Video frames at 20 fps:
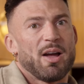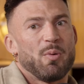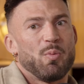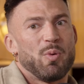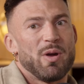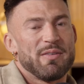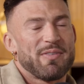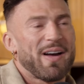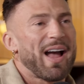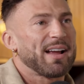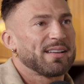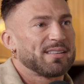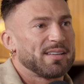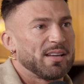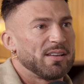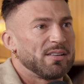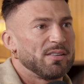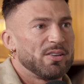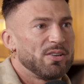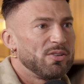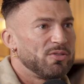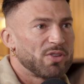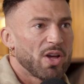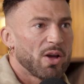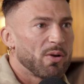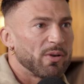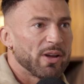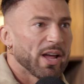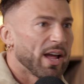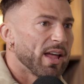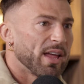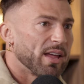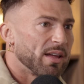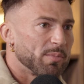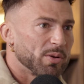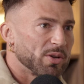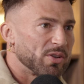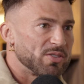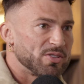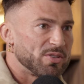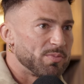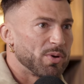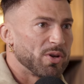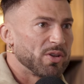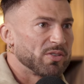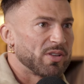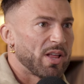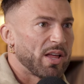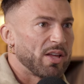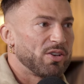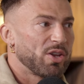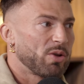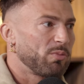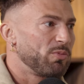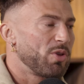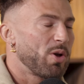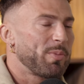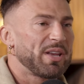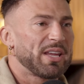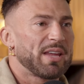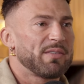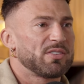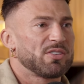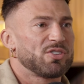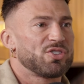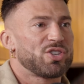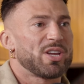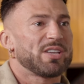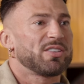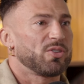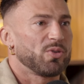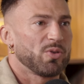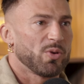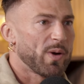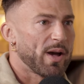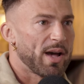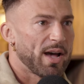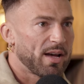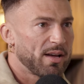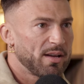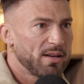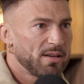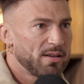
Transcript: With acting, you don't get it because of your personality. Nobody gives a shit who you are.